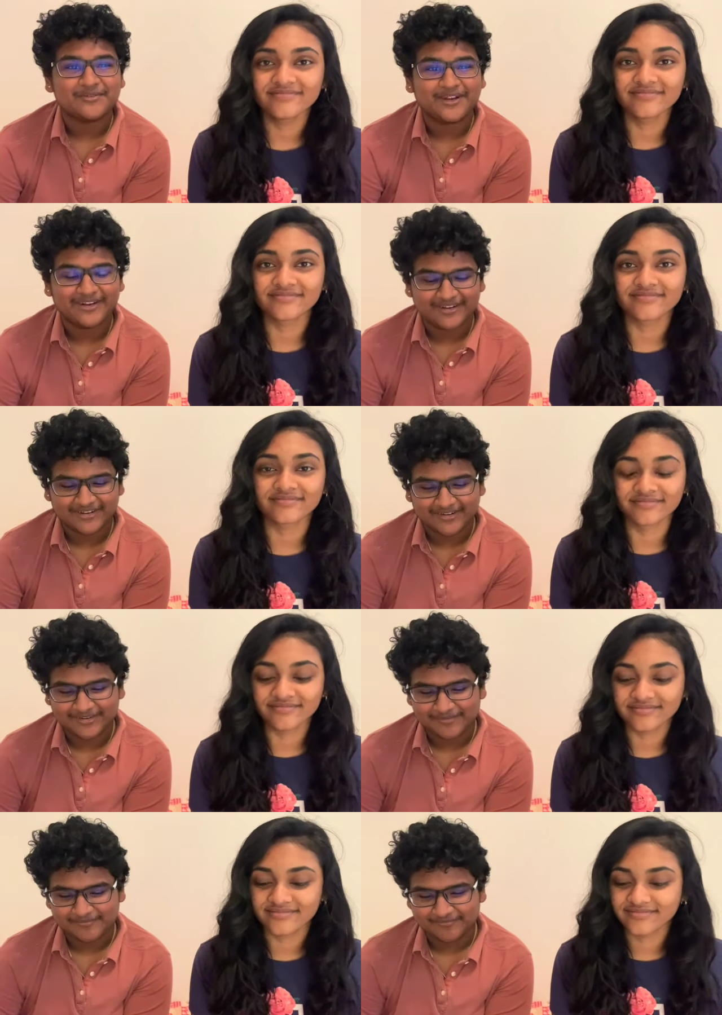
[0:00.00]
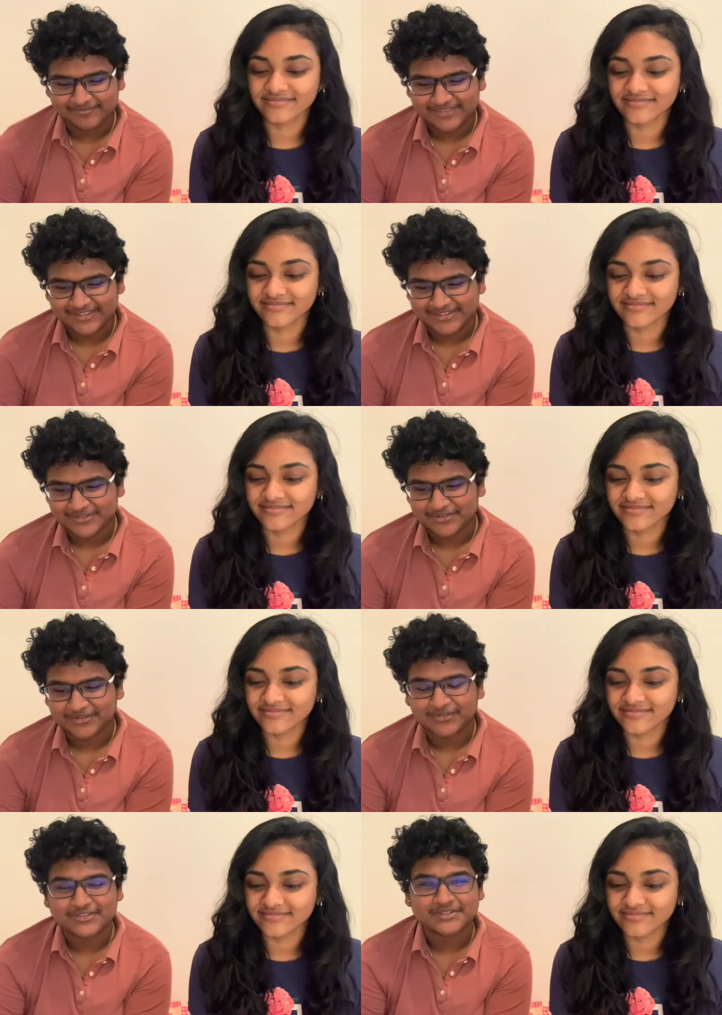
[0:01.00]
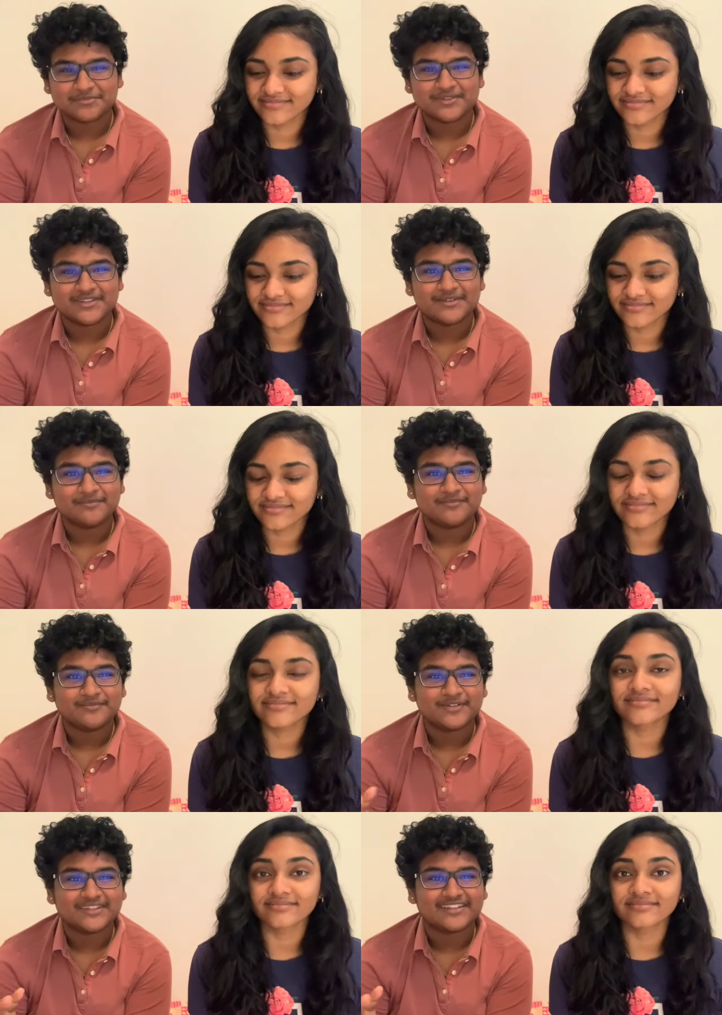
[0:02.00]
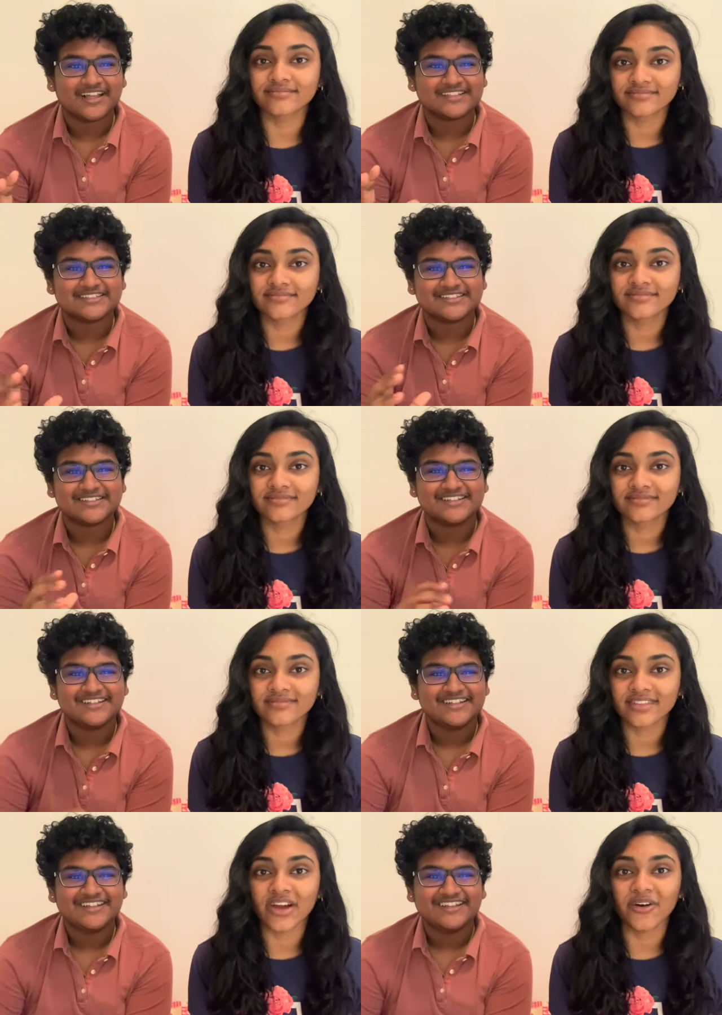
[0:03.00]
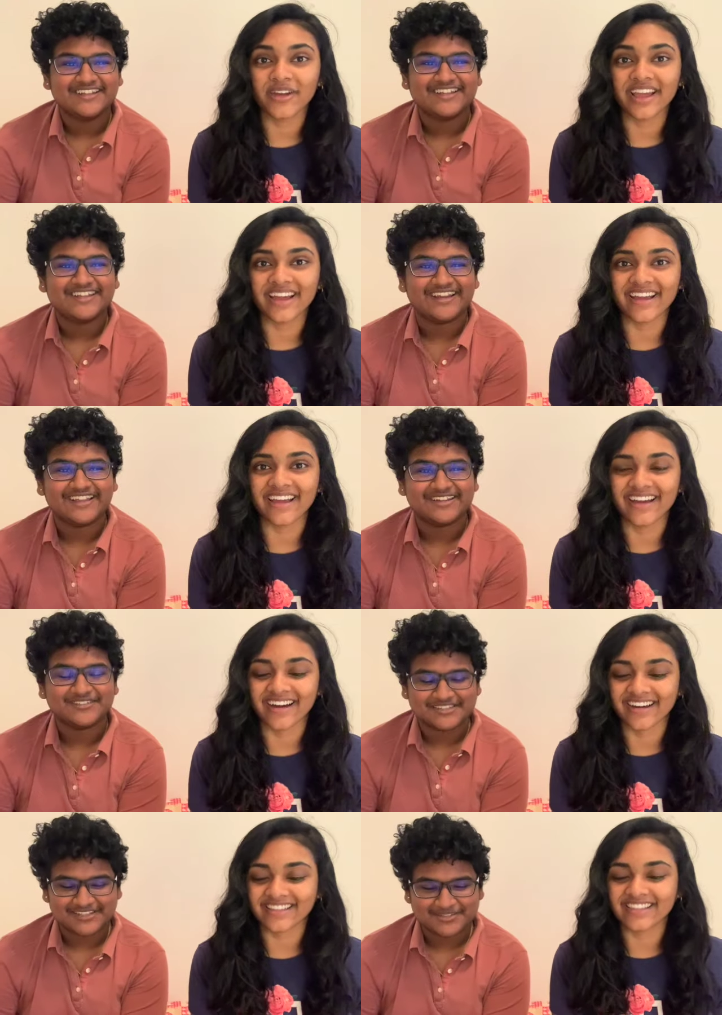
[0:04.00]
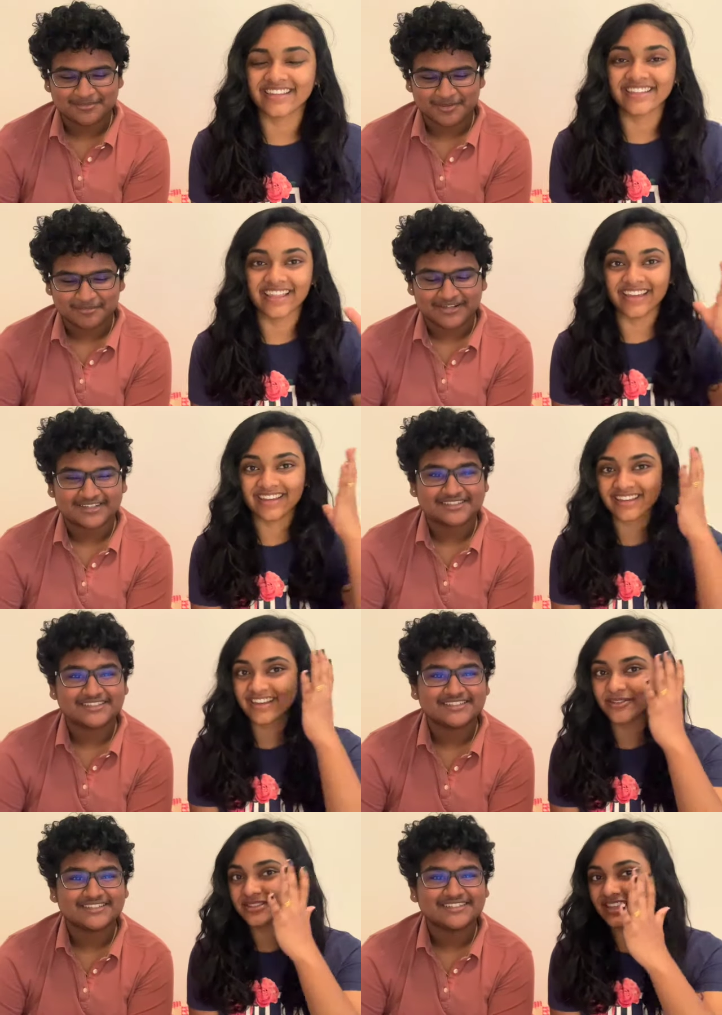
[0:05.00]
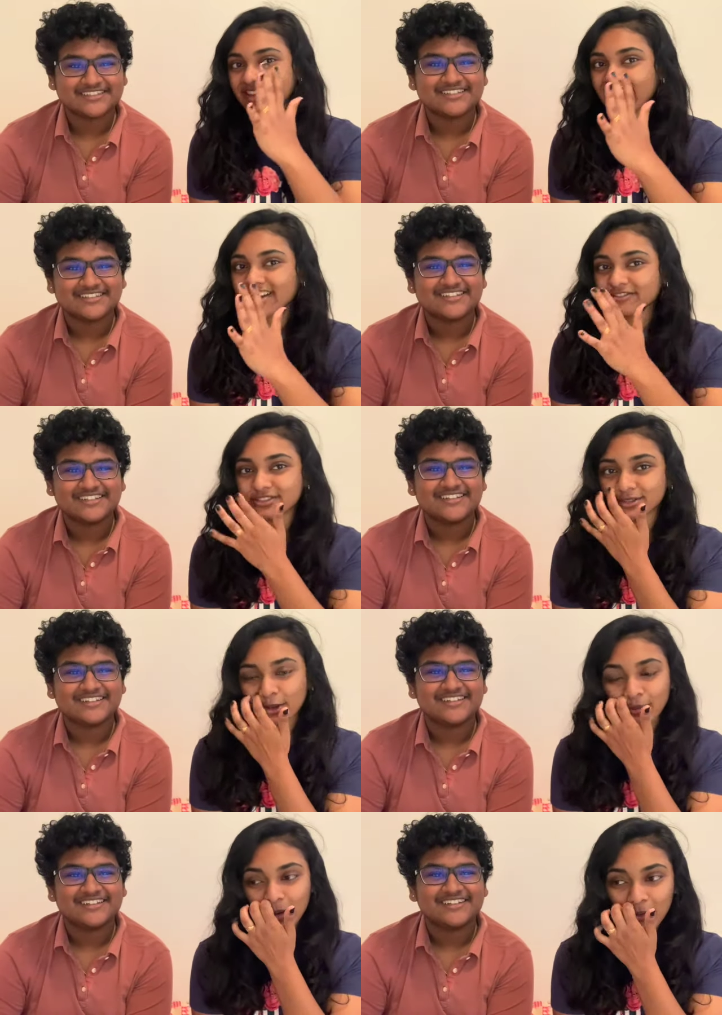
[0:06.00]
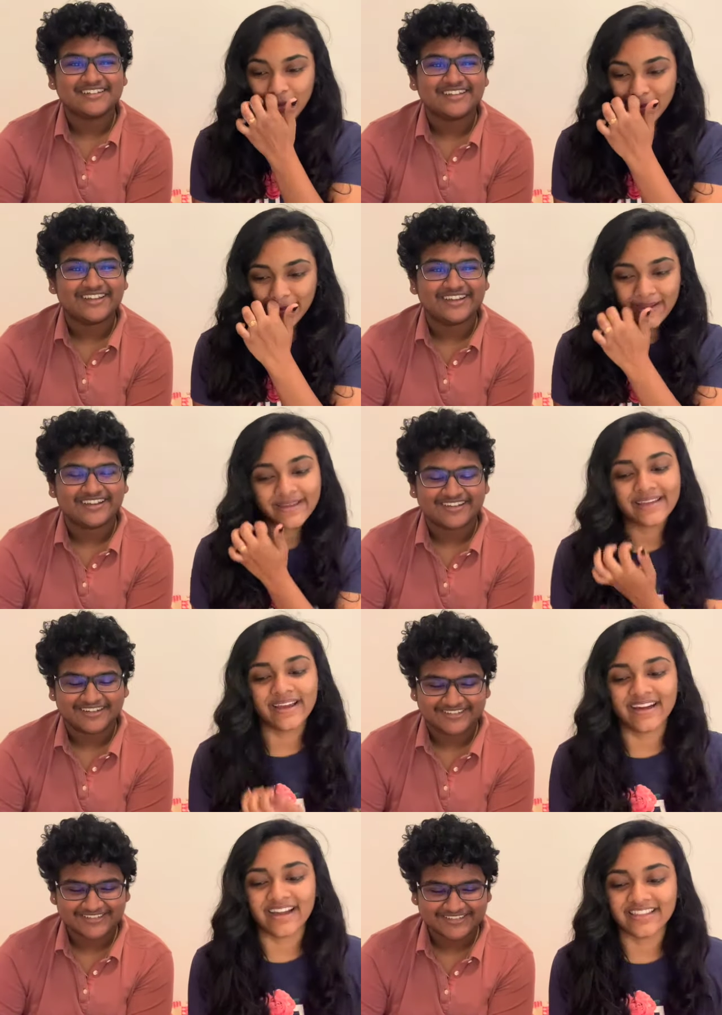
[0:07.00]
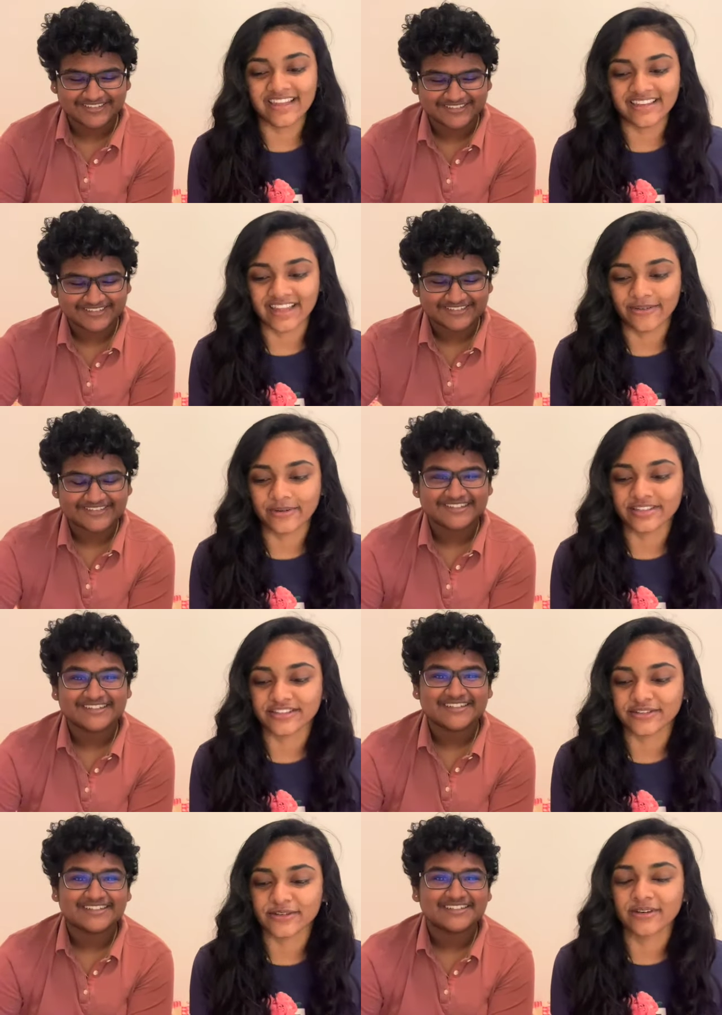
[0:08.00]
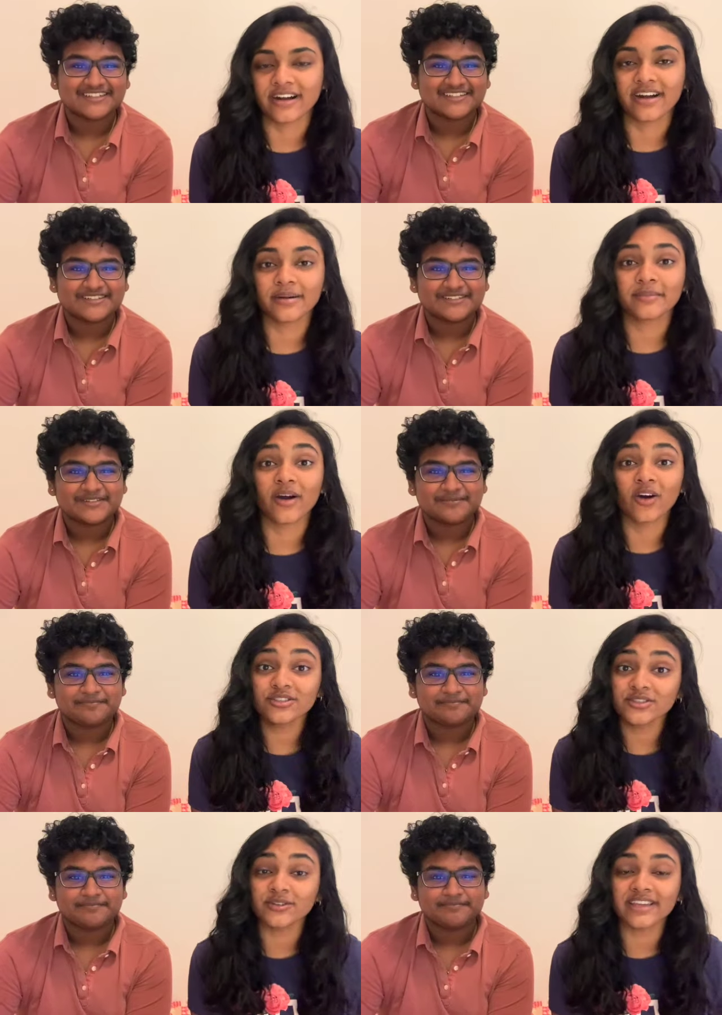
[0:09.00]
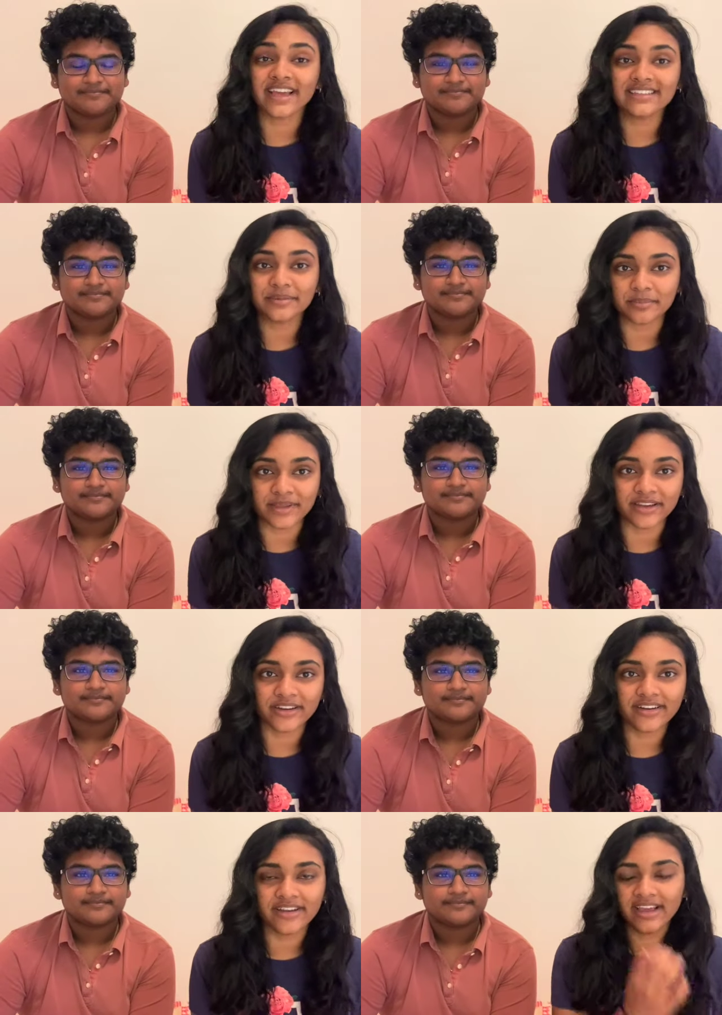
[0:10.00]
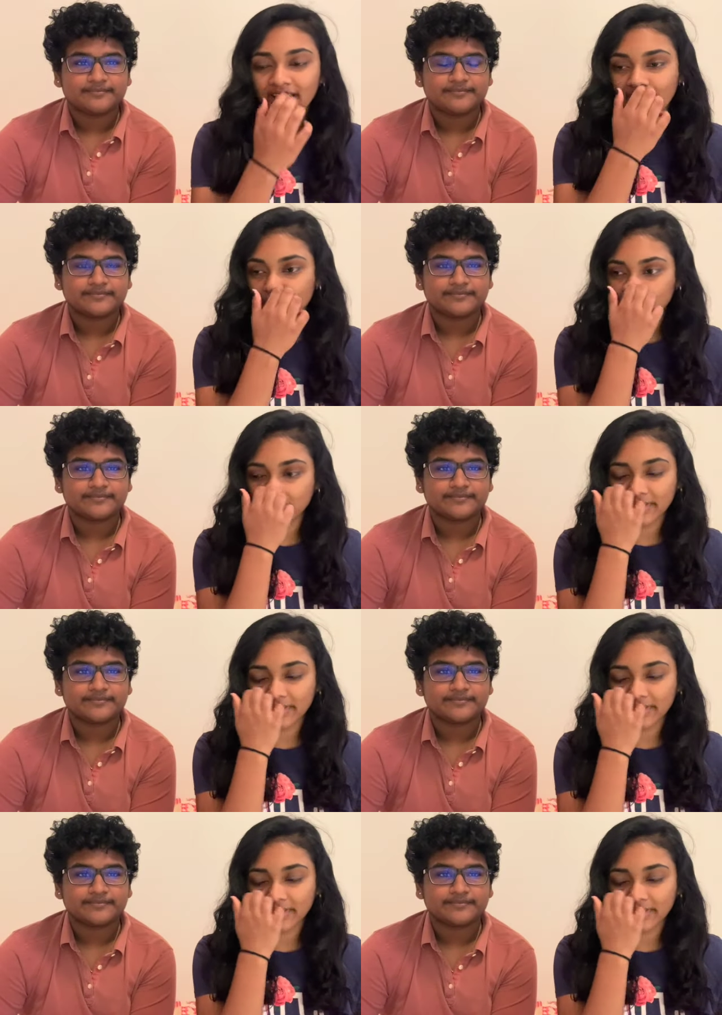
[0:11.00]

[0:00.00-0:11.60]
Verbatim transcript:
Speaker 1: where mm -hmm. um they showed a close up with him with mm-hmm. glasses on. Oh yeah, yeah, yeah. It was like super like,
Speaker 2: It was like kind of slow mo. Yeah. Yeah, I like that that one too. Um, also, he has a beard, and we